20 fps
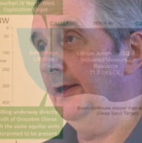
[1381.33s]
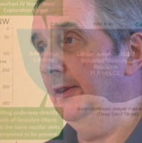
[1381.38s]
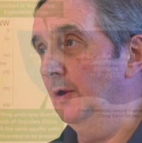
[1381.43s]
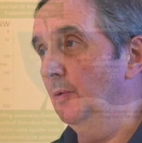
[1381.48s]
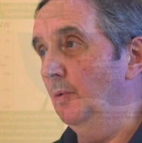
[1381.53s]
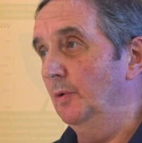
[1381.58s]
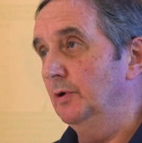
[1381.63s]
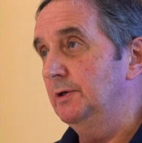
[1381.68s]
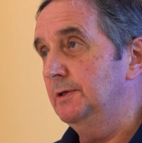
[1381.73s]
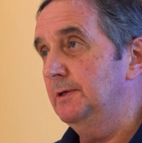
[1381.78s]
that
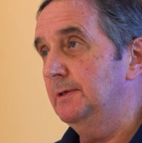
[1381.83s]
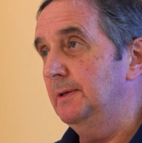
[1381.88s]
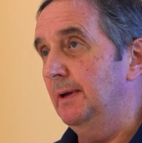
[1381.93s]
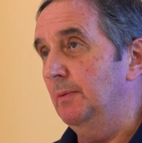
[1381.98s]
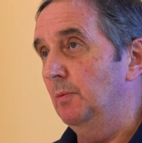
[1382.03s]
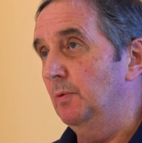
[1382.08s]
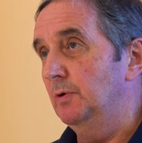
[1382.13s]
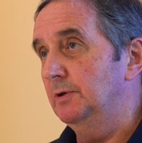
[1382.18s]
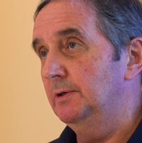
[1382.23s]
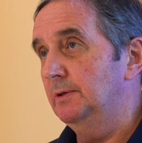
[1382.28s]
was
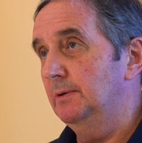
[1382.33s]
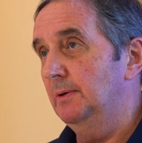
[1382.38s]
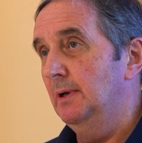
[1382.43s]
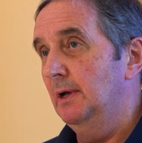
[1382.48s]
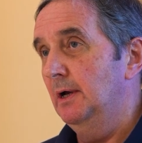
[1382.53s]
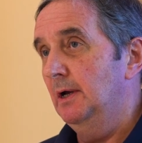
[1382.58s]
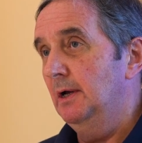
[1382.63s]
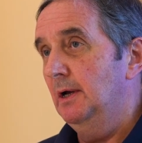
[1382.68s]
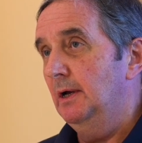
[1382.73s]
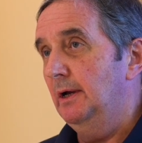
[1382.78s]

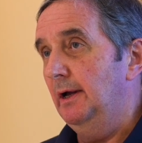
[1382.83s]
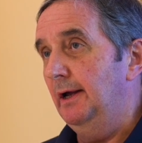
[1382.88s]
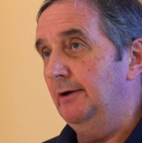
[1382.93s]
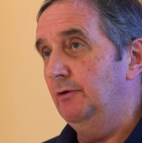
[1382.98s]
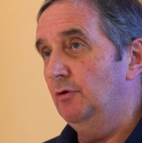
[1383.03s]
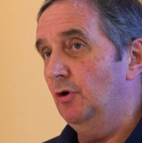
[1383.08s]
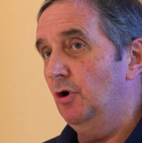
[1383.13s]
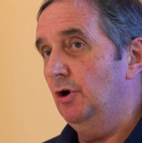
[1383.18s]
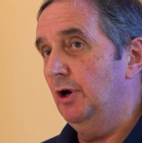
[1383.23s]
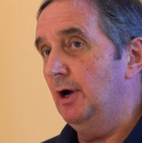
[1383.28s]

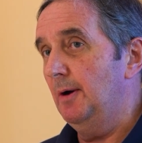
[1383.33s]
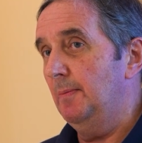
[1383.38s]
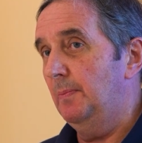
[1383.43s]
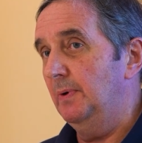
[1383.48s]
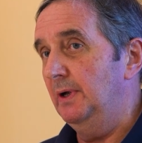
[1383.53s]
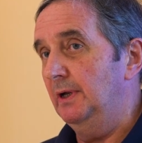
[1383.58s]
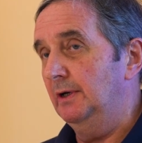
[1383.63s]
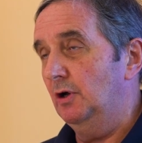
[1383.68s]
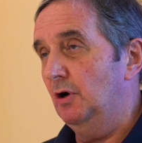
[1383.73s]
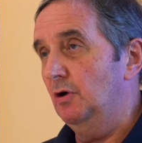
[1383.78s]
drawn up
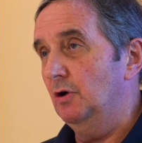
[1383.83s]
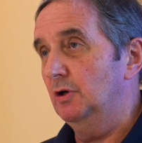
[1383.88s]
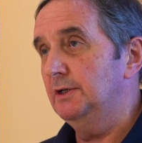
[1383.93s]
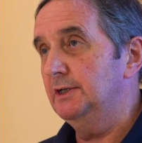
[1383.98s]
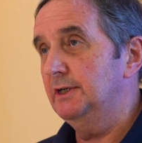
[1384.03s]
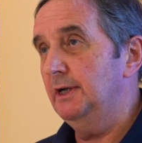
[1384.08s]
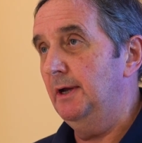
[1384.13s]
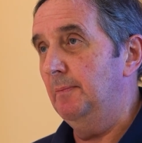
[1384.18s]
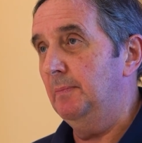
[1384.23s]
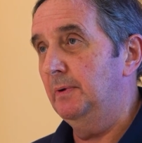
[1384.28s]
in
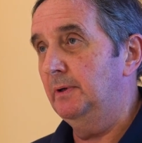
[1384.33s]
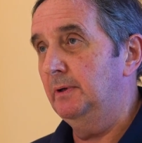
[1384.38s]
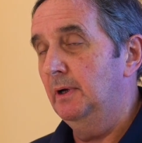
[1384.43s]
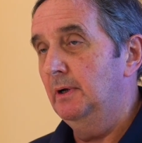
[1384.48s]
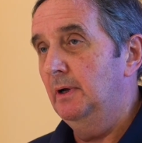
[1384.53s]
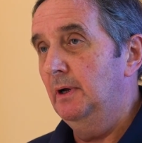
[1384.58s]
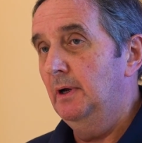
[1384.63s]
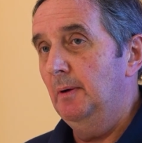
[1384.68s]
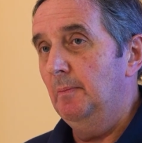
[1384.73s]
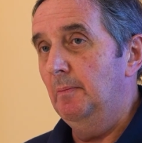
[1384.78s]
concept
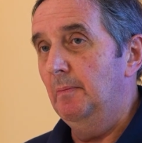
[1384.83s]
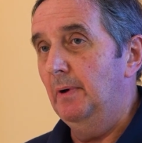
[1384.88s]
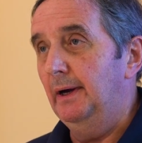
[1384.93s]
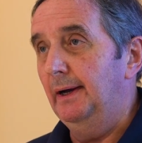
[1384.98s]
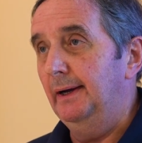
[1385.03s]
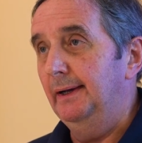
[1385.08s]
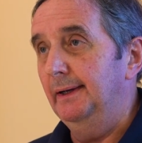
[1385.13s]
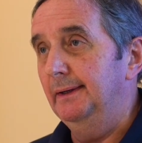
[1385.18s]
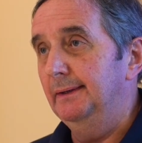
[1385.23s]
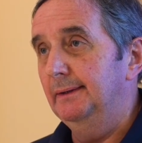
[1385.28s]

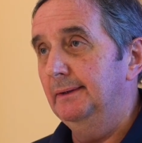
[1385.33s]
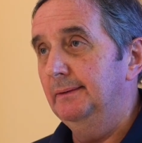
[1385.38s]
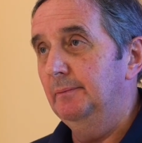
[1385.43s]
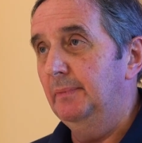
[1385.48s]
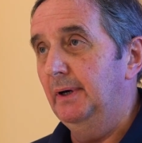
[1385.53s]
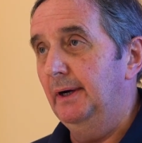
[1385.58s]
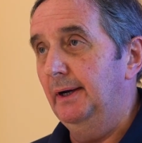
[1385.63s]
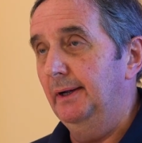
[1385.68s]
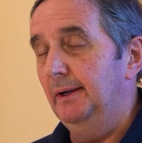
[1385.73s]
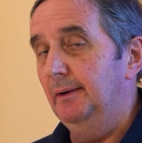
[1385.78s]
by
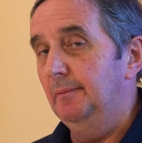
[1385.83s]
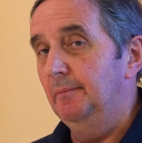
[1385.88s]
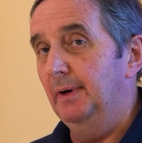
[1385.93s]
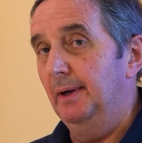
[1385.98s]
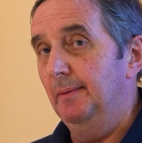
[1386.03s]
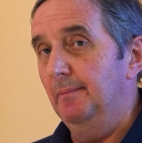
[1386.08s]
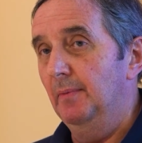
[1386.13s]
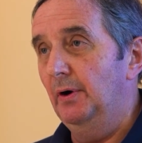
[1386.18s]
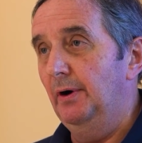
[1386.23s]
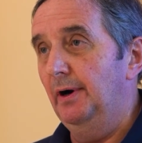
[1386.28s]

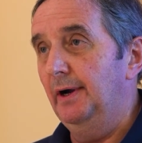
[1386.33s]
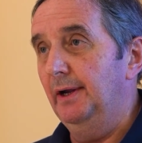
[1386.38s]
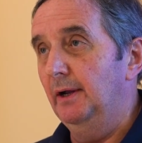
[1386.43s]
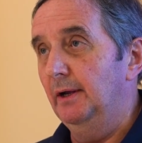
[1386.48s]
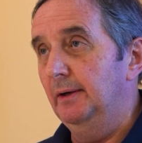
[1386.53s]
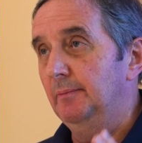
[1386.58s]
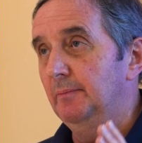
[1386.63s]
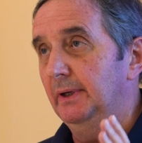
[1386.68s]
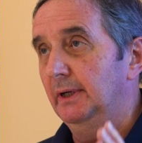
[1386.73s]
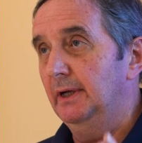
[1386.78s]
Murray
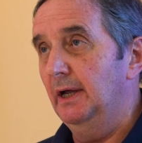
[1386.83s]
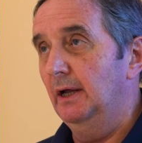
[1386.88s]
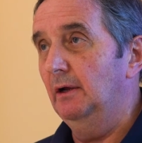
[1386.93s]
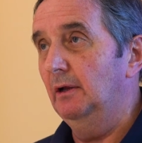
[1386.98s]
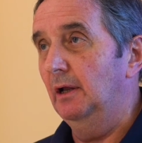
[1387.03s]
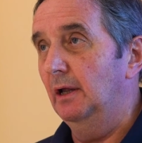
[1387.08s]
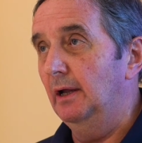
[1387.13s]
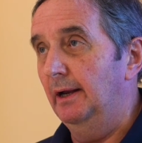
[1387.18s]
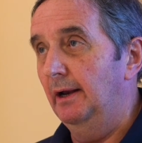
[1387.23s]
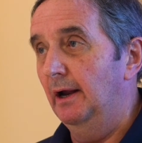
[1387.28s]
and
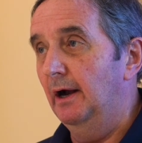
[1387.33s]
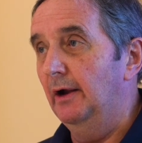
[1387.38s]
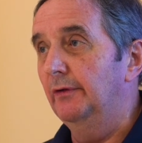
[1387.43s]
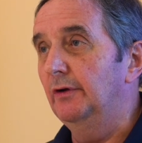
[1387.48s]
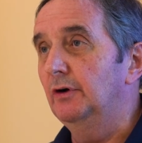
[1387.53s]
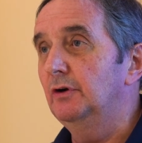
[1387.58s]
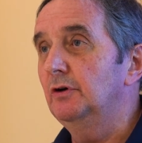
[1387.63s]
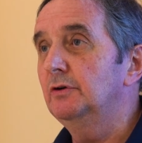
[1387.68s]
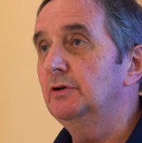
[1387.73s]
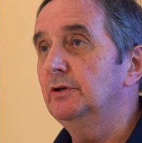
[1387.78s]
Miguel and
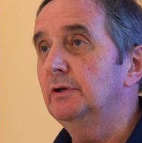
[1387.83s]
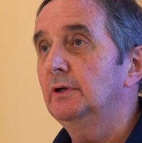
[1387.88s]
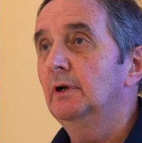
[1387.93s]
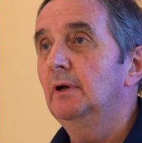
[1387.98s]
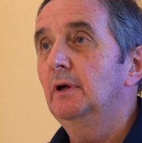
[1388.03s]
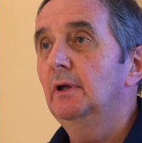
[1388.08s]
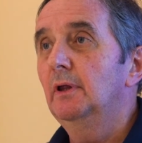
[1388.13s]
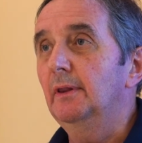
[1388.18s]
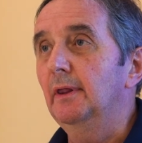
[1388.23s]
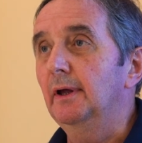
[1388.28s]
others,
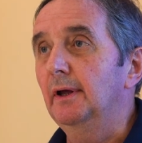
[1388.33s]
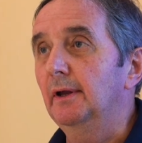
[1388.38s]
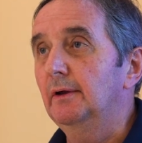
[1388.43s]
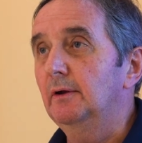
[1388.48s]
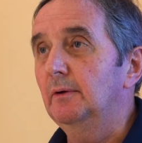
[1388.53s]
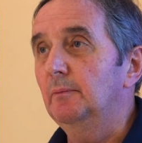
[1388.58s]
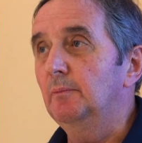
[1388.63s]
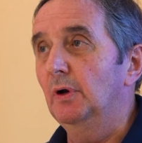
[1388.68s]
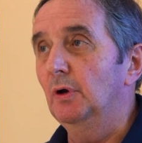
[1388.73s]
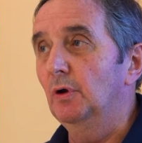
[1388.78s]
that
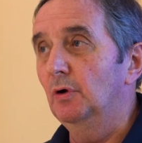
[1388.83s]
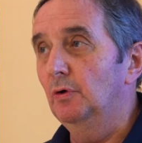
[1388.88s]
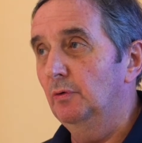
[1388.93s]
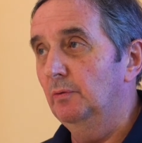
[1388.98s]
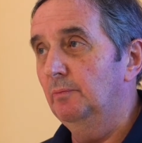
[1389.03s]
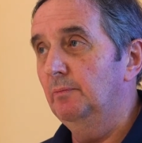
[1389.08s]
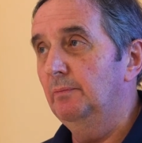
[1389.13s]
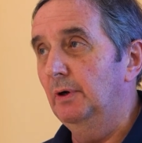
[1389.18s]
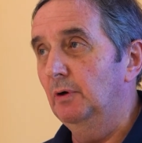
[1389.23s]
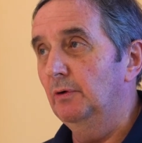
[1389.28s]
below
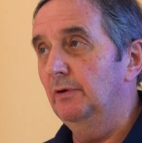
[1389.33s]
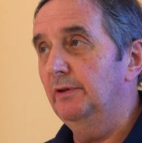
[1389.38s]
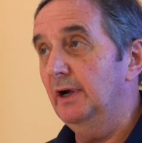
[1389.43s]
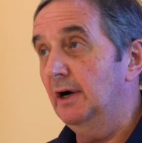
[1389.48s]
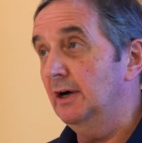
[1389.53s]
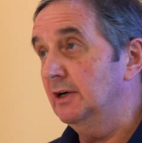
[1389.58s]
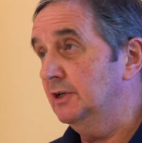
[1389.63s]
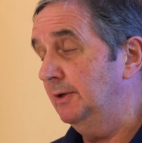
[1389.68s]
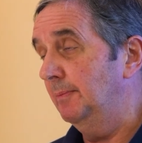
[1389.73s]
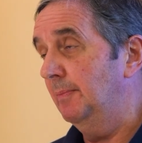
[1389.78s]
the
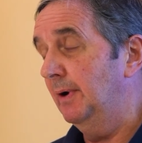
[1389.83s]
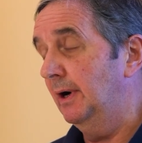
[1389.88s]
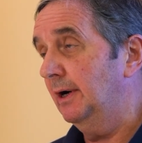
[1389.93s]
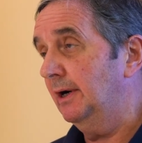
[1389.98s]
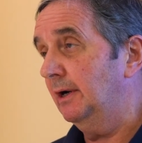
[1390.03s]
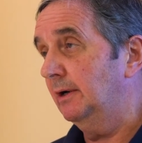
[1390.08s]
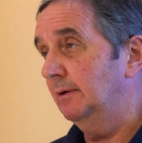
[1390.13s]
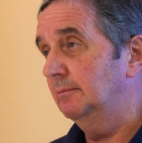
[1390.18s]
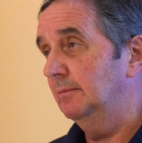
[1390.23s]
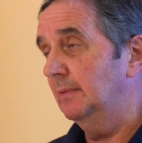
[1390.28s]

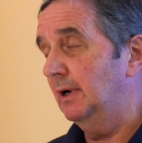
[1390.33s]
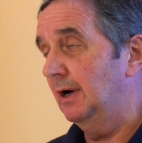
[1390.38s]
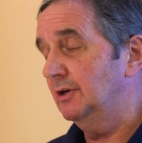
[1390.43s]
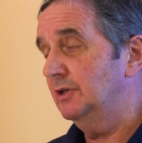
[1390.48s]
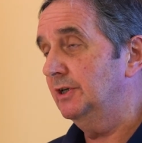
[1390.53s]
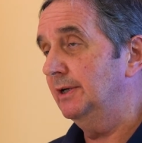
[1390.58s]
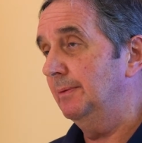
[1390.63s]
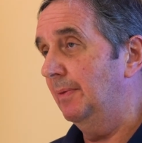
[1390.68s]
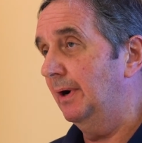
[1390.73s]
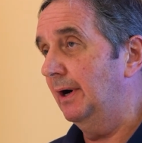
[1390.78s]

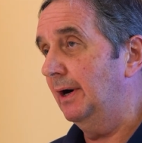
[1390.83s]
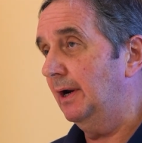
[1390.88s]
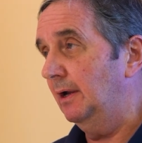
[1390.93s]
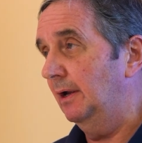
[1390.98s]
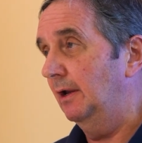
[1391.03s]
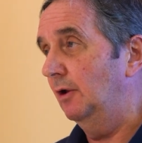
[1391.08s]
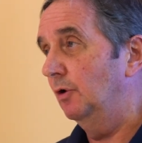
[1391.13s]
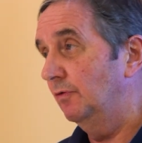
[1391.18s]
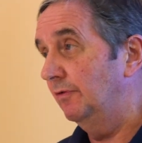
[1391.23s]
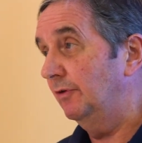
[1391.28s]
Archibarque
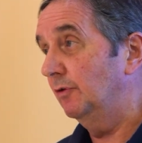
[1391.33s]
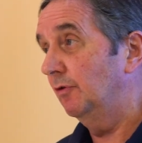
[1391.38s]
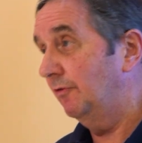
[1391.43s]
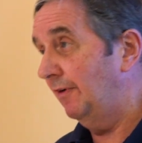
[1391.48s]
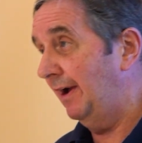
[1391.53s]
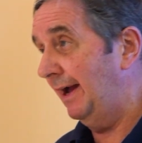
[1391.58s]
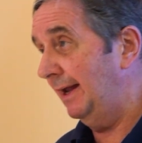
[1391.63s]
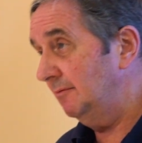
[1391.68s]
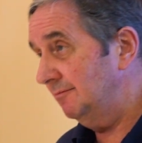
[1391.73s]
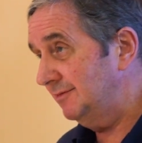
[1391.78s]
alluvial
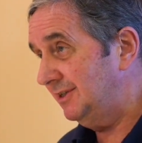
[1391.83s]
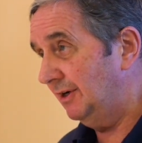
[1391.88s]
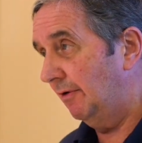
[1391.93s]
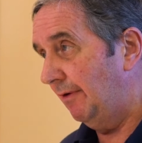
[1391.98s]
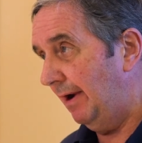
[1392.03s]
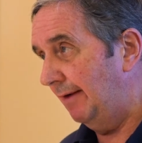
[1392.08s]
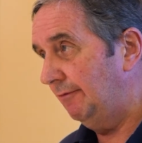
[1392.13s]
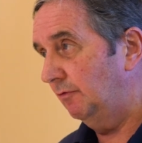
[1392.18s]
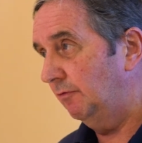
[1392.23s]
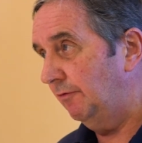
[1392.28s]
fan, it's a
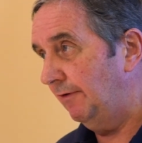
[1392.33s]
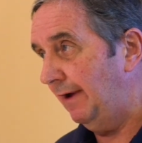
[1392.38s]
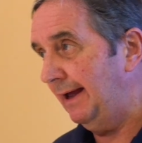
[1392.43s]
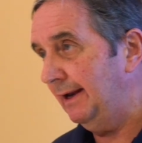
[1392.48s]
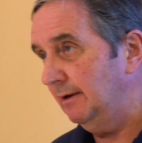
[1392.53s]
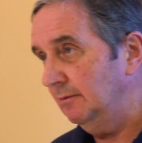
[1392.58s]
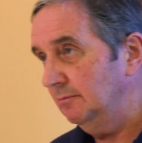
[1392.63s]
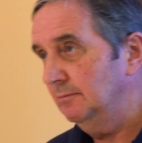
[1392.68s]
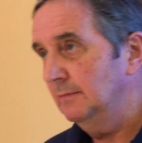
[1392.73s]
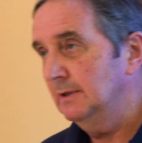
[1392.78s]
gravel
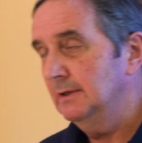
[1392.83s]
fan,